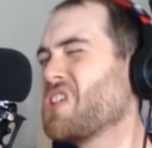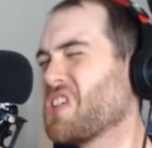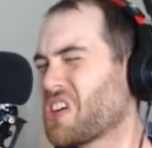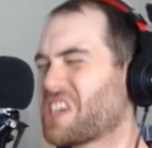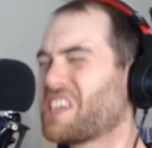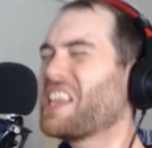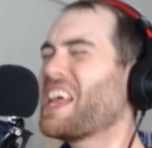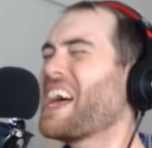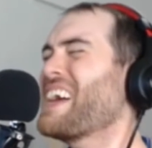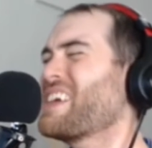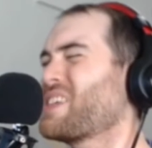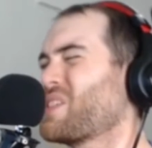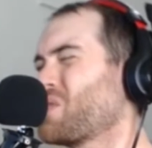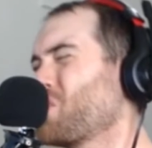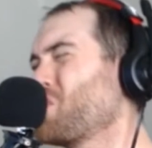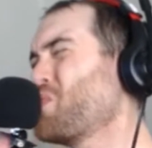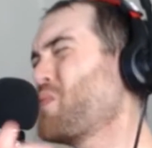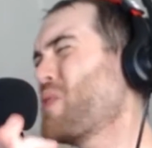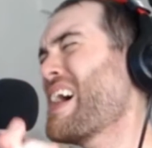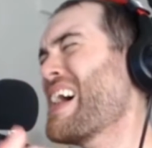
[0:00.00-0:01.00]
A glass
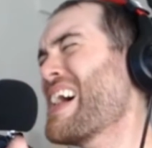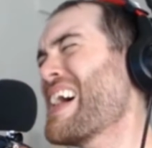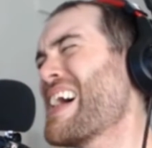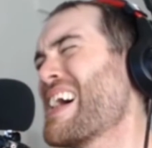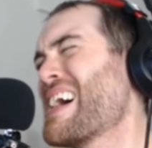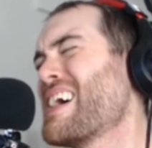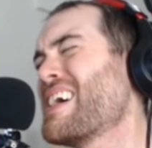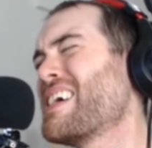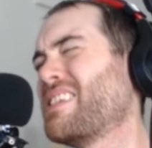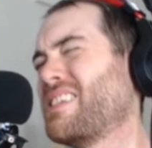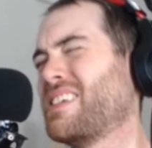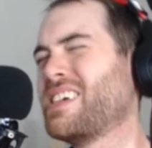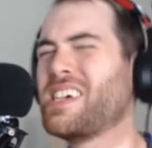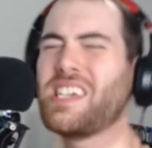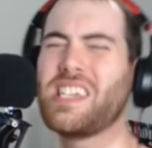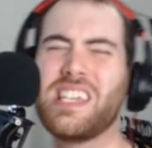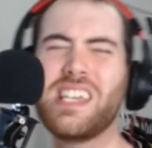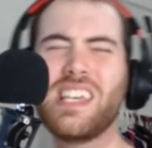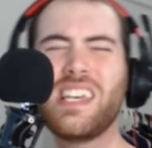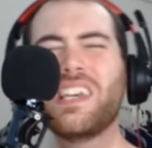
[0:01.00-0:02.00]
of wine
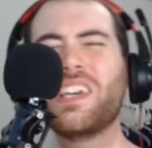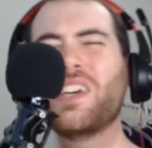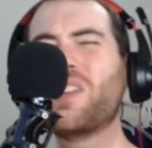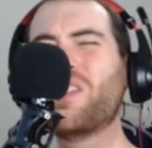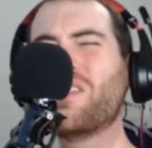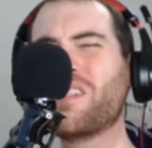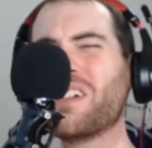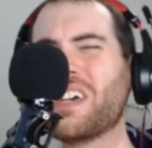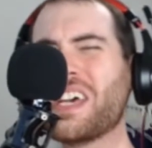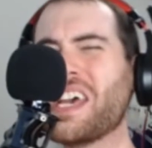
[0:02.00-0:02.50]
in her